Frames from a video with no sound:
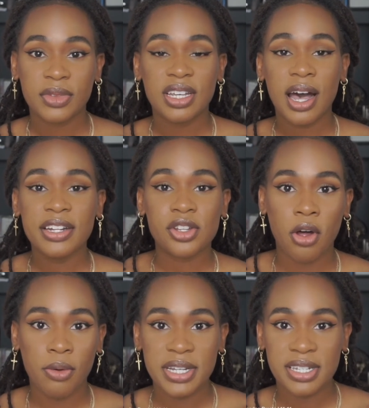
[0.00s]
God is
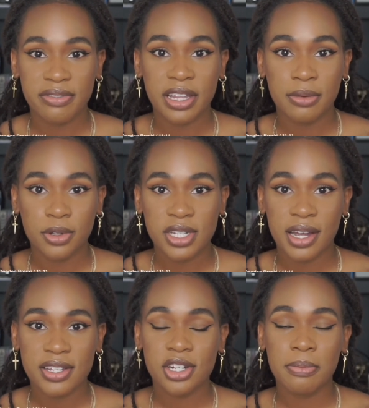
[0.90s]
always available
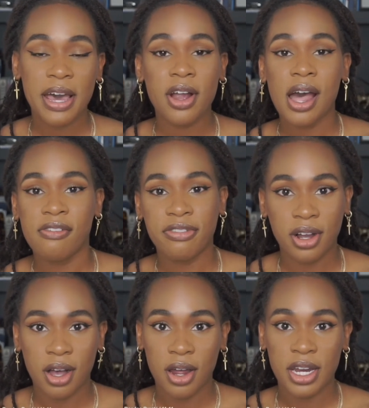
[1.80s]
to us, no matter how far
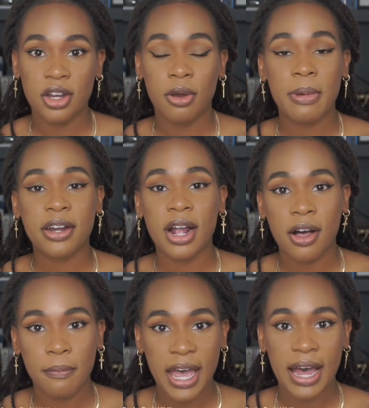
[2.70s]
gone and no matter
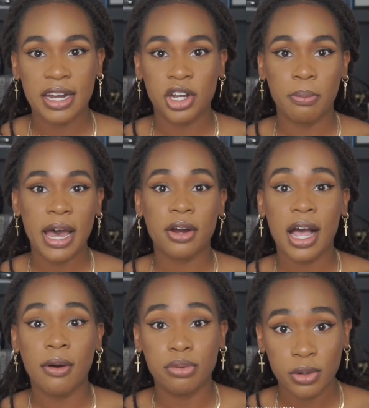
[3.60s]
how bad and no matter
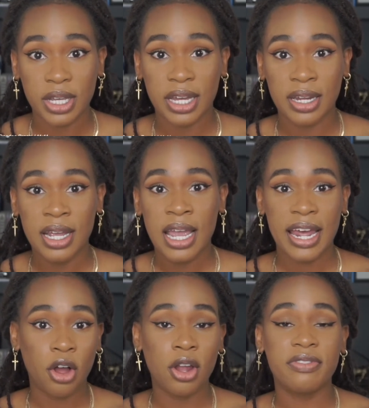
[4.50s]
how broken
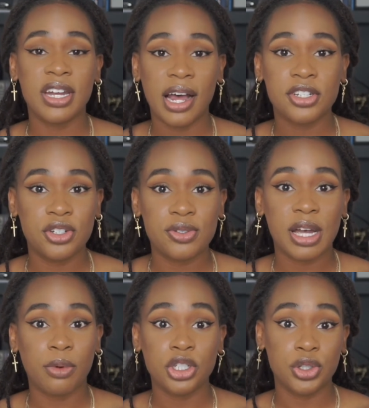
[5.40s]
and all the not to-dos
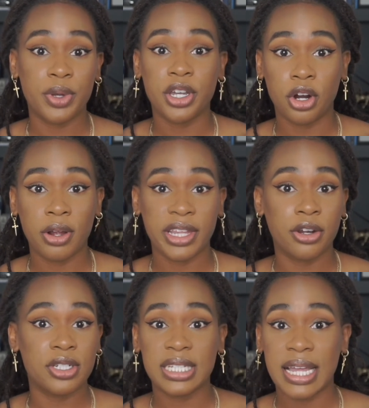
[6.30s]
that we're doing currently
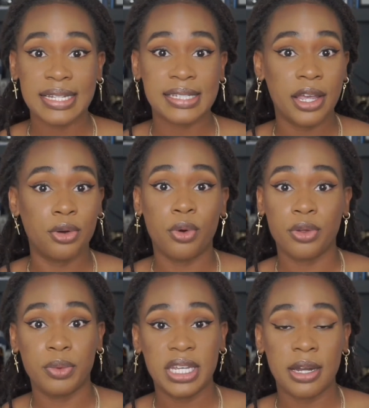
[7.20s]
or did last night or
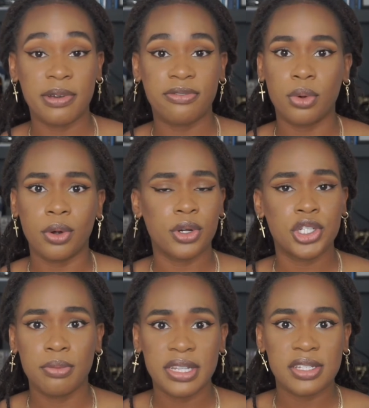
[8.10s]
the weekend before or
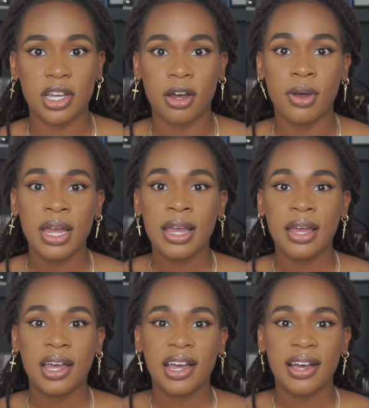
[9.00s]
2 months ago.
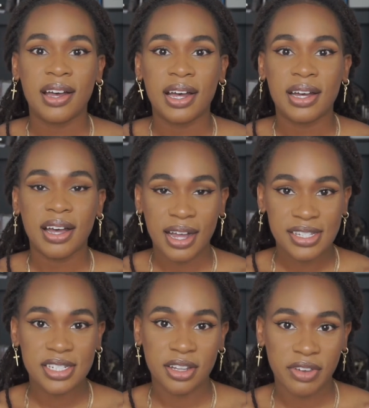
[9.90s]

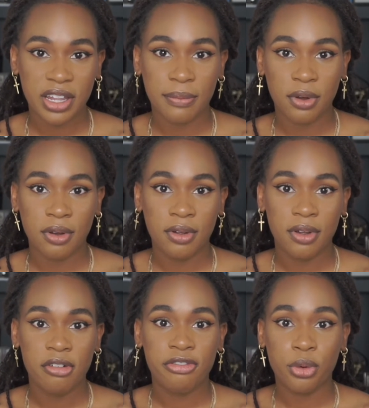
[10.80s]
God's still available
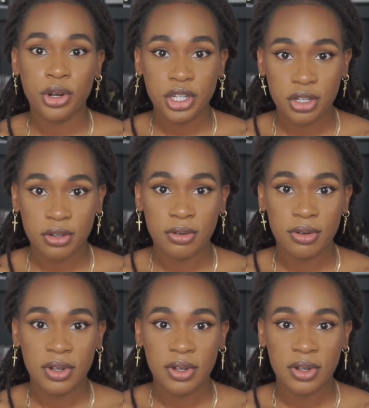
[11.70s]
for you.